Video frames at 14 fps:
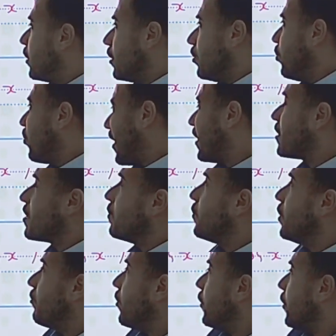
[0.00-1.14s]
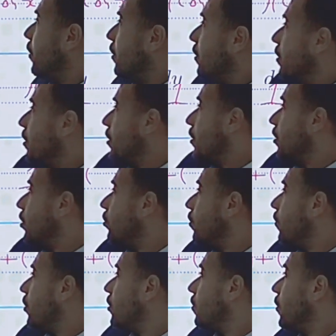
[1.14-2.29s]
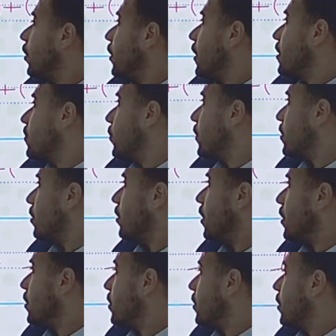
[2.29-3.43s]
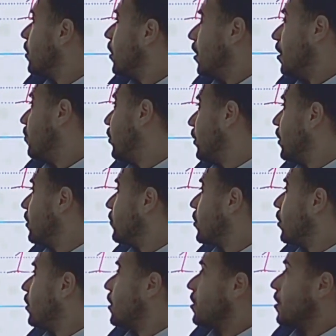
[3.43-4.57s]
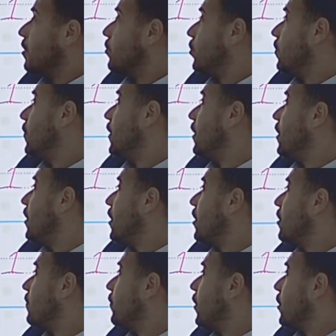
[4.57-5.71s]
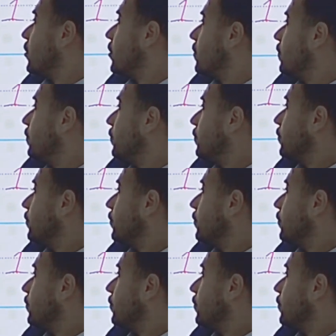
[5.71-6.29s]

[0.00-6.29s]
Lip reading: You can simplify it. You will multiply x by sine x. By negative sine x, it will be negative x